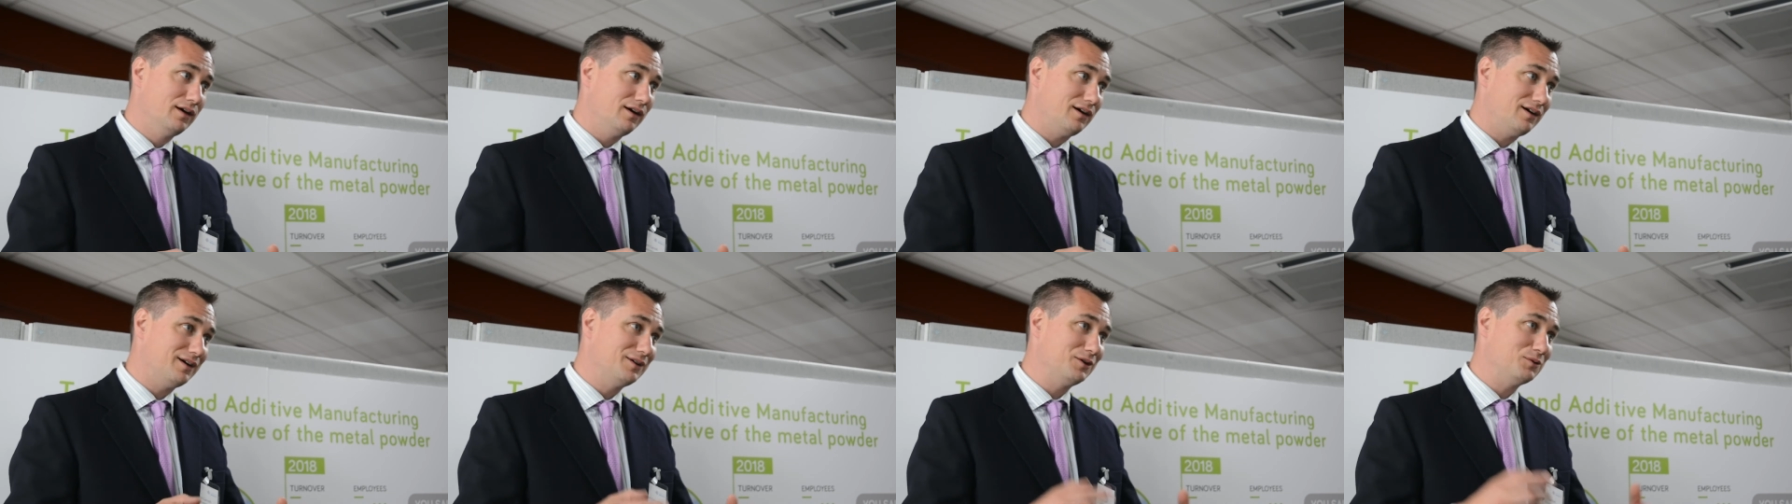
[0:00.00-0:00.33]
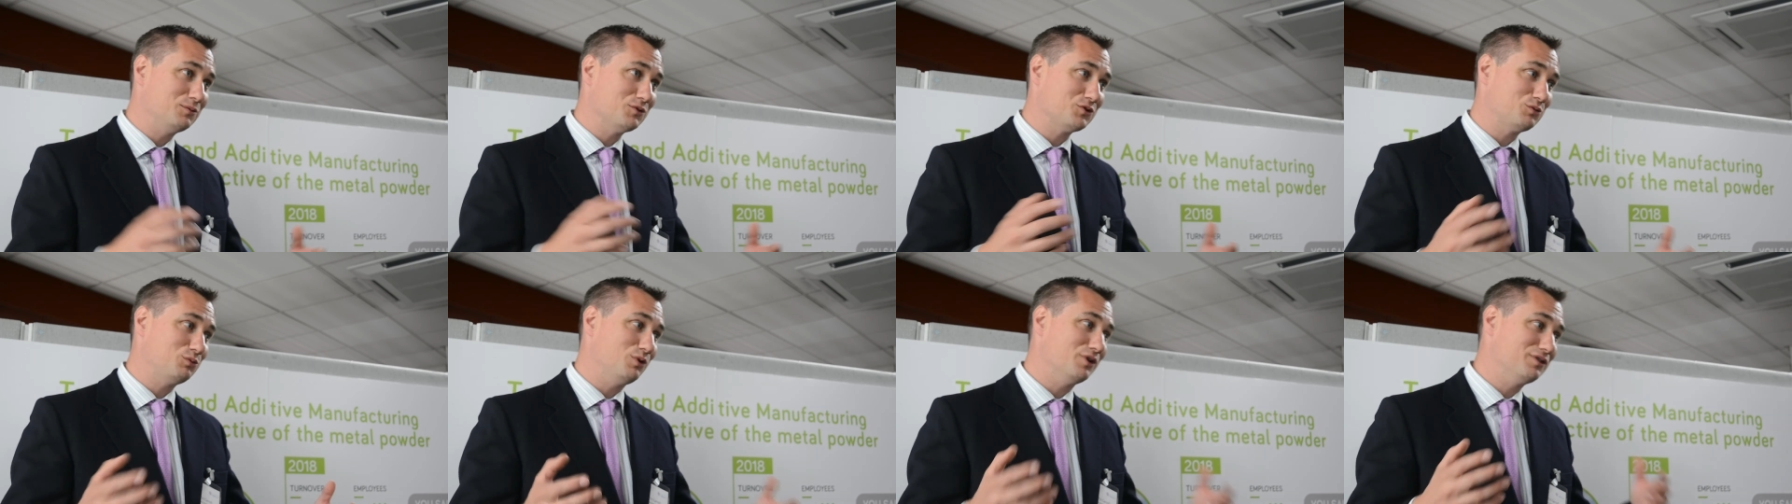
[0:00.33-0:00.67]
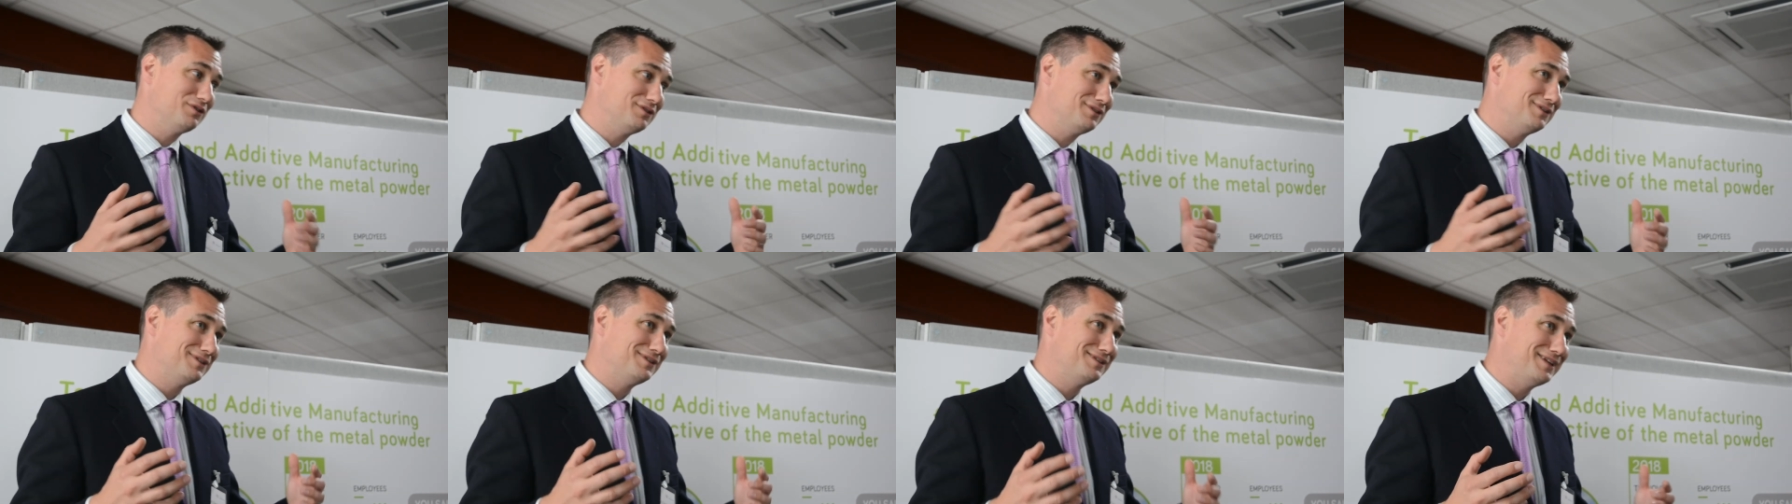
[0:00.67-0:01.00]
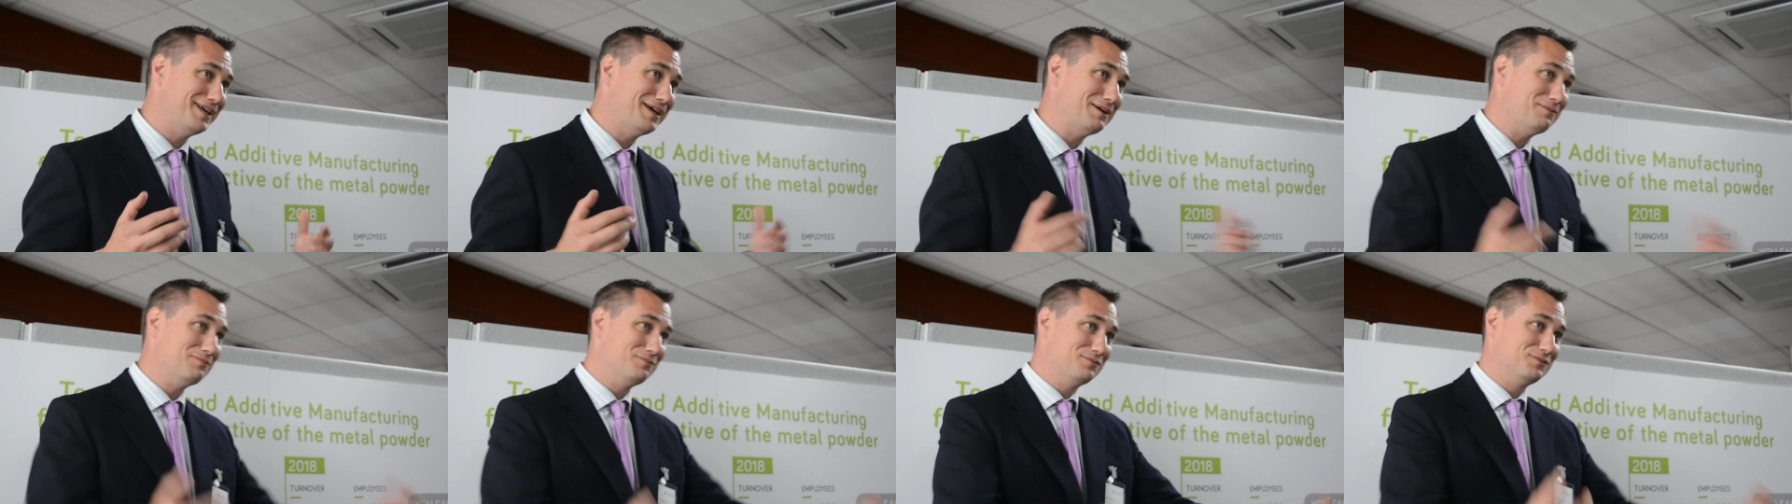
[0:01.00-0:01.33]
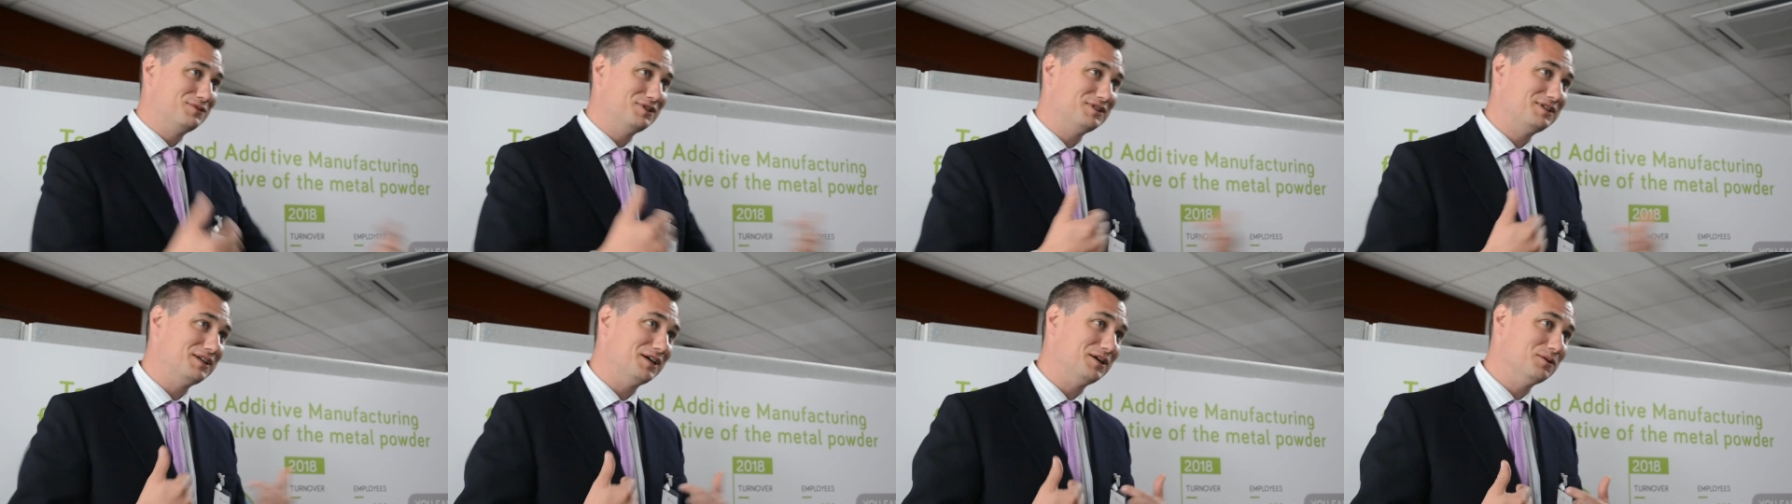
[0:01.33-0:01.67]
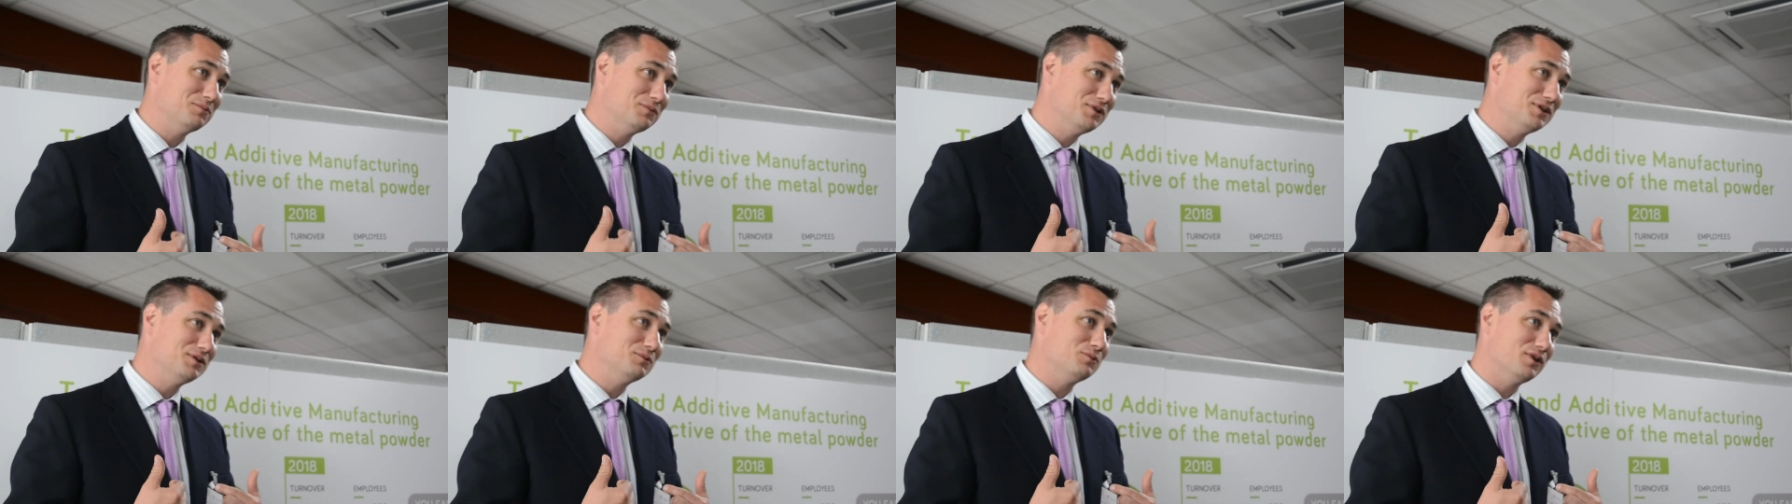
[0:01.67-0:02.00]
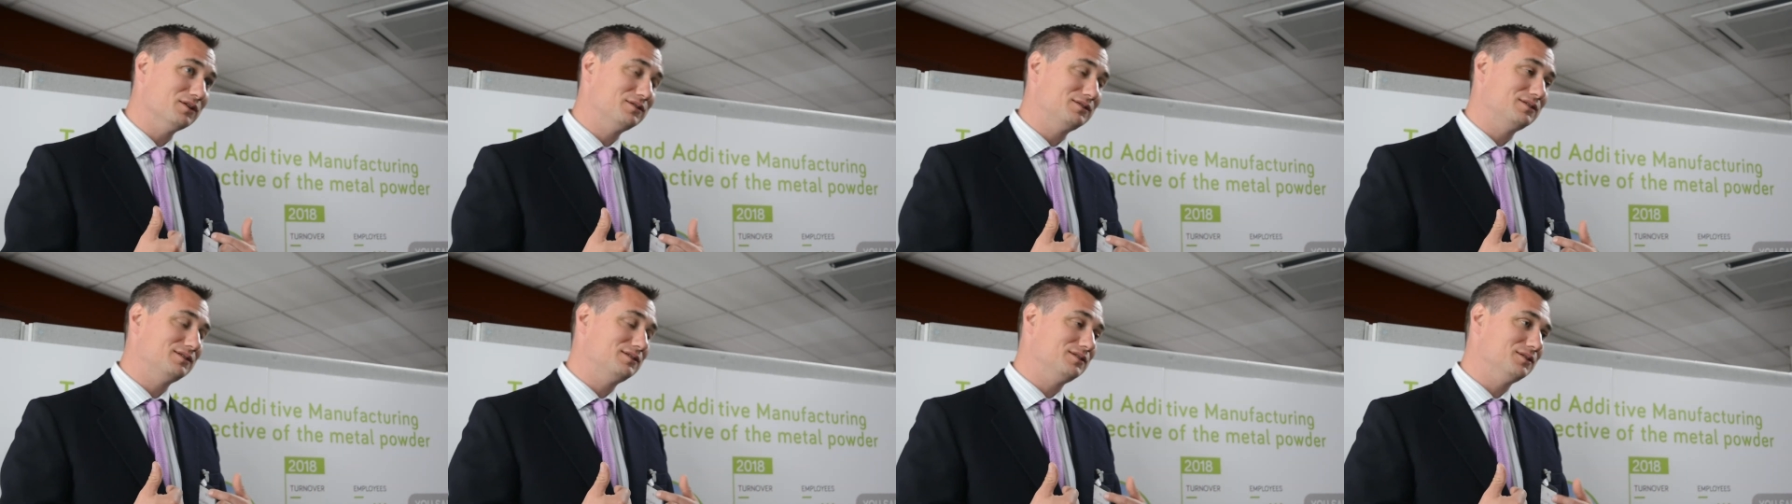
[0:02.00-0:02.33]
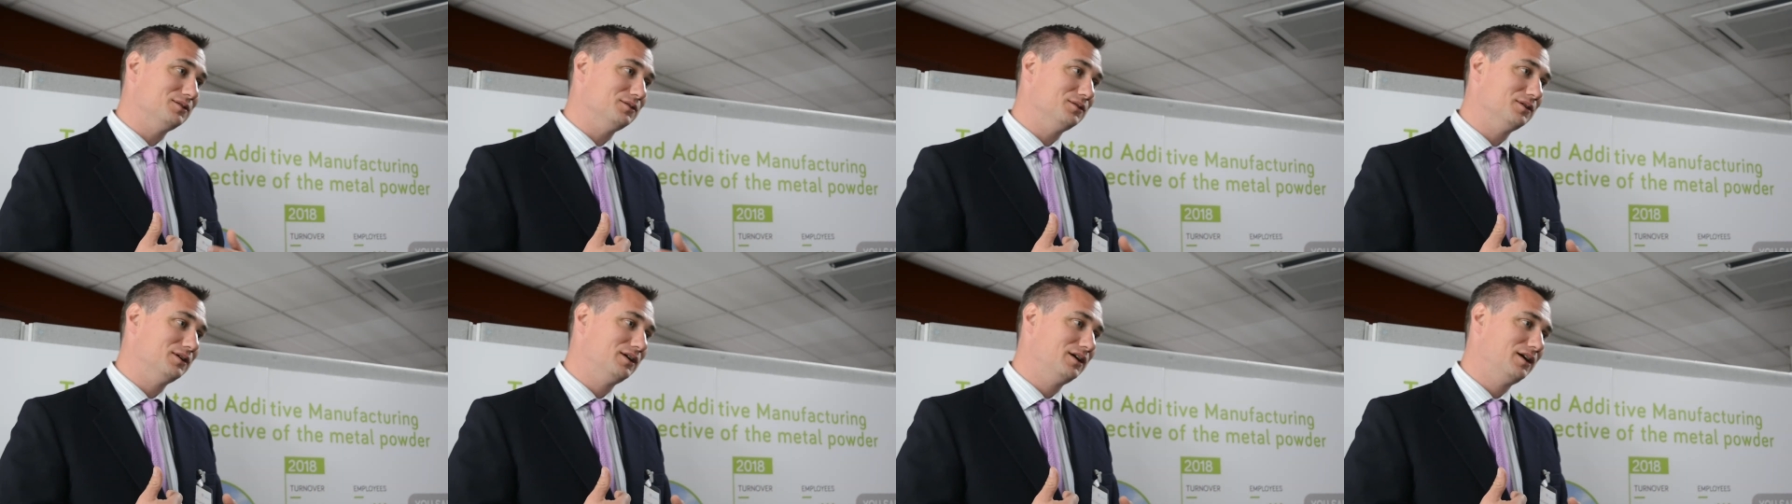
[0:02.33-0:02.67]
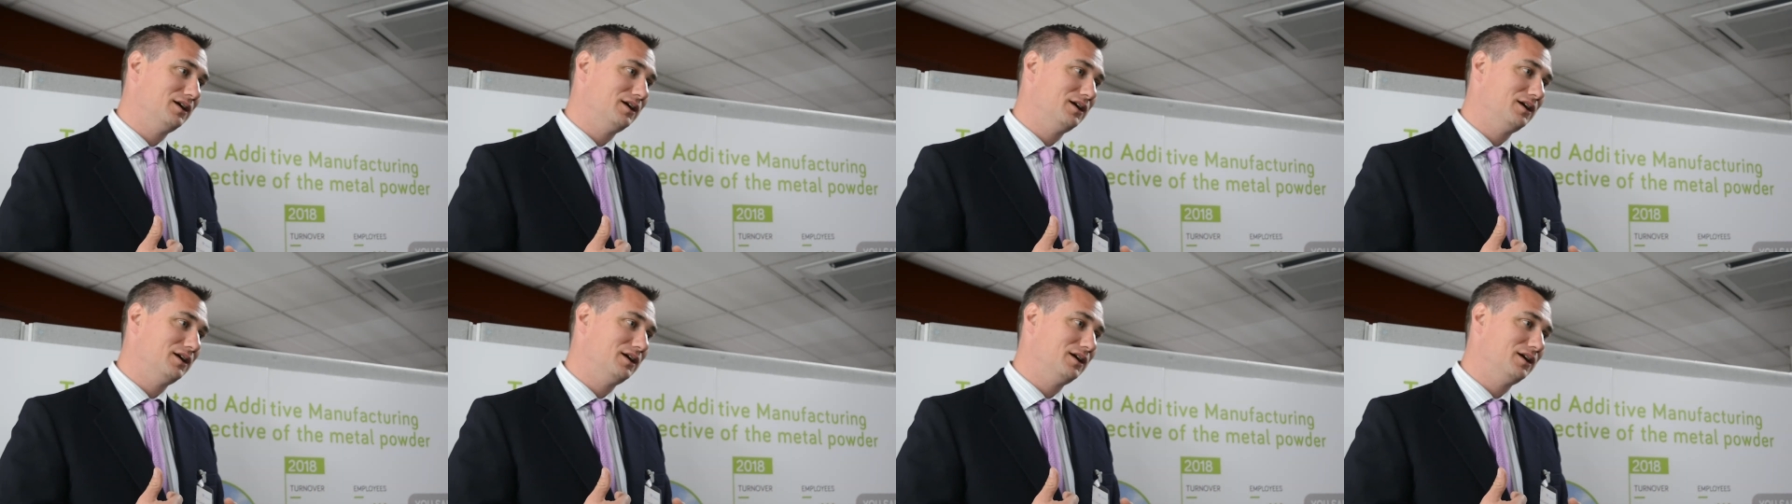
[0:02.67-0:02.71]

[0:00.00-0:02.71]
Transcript: I almost want them to tell me what to do.